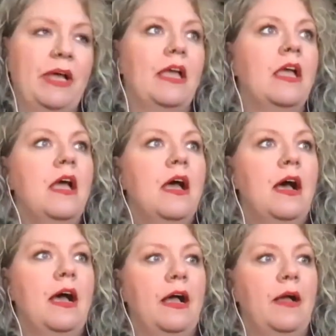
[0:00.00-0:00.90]
But
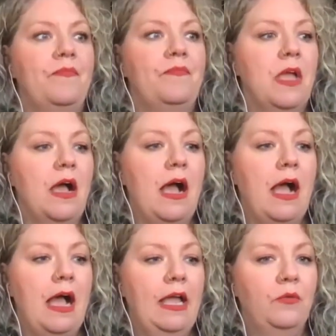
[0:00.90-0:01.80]

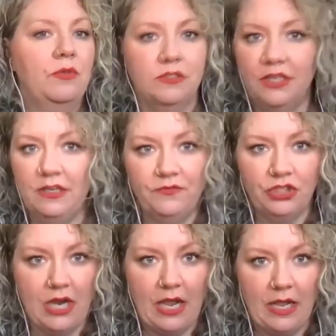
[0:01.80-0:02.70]
I was looking for
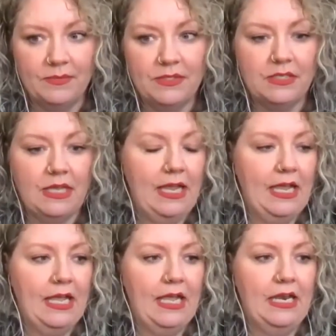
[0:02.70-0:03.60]
jobs
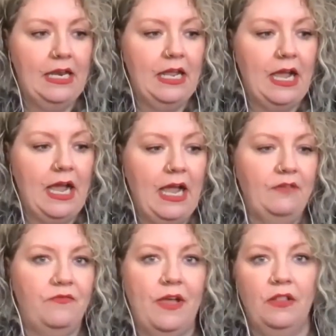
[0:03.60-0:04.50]
and I
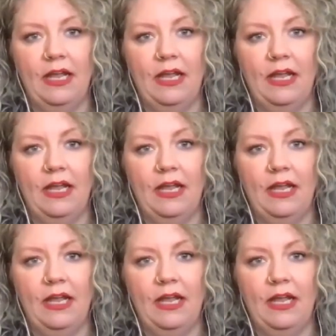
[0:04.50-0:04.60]
felt